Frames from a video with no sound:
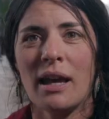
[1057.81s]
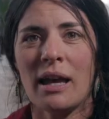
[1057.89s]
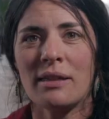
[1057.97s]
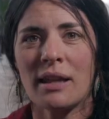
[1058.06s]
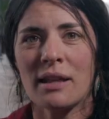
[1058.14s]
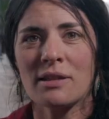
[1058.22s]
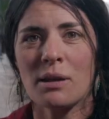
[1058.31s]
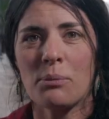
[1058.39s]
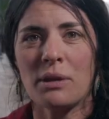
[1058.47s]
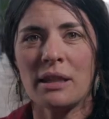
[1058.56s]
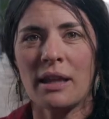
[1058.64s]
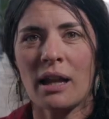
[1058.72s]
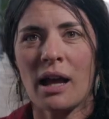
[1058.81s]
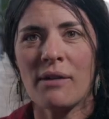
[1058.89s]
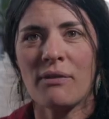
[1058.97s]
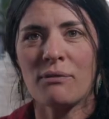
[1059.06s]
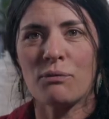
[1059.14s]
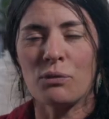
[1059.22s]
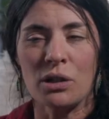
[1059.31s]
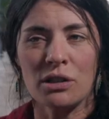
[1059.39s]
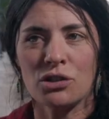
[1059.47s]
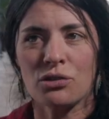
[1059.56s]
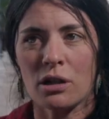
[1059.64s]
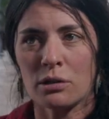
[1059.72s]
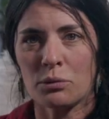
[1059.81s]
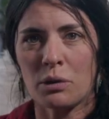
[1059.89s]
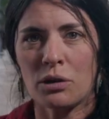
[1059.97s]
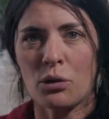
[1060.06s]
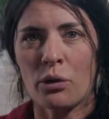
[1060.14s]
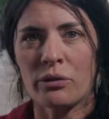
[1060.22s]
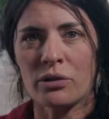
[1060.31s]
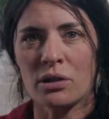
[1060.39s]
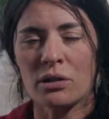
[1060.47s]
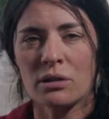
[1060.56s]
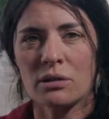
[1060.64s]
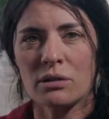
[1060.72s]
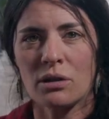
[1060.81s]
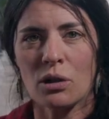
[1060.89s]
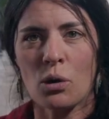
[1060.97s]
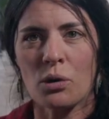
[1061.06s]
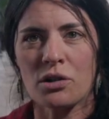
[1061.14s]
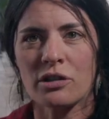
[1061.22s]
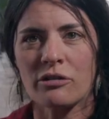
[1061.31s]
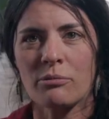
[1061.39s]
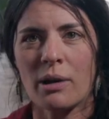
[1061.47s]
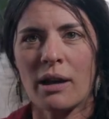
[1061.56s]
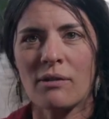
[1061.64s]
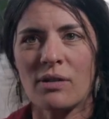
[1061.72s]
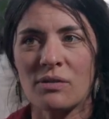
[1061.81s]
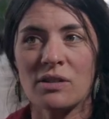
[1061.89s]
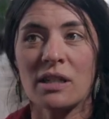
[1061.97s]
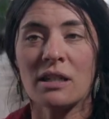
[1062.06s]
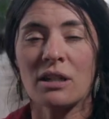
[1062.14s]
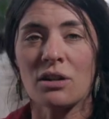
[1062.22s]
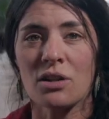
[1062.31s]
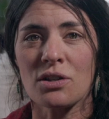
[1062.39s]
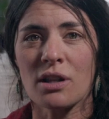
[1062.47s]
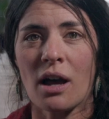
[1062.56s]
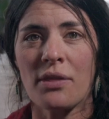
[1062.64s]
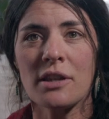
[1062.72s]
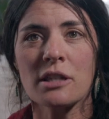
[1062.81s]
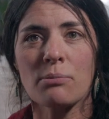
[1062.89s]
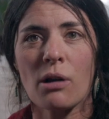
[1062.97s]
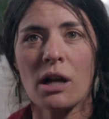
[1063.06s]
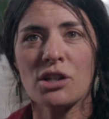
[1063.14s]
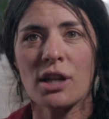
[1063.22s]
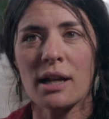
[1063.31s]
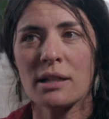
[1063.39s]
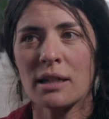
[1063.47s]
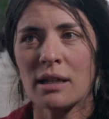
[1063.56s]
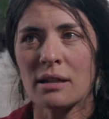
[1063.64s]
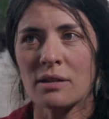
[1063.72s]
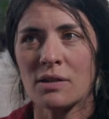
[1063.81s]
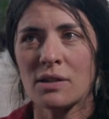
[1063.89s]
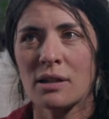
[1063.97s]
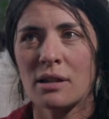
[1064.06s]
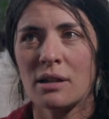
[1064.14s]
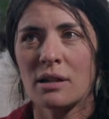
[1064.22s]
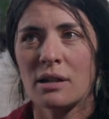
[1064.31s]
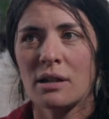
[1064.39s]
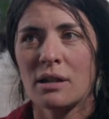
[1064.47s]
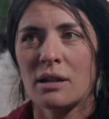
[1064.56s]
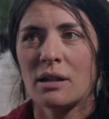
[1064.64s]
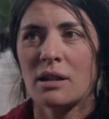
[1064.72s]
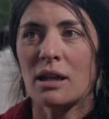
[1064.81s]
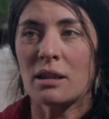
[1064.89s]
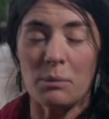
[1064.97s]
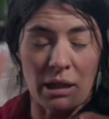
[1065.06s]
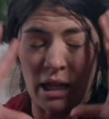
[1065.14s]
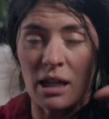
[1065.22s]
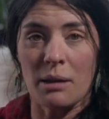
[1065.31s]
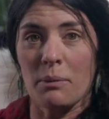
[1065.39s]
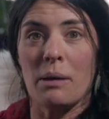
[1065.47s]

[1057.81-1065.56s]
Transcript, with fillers: and that's something that I've really struggled with over the course of my 15 years on this project is in the beginning,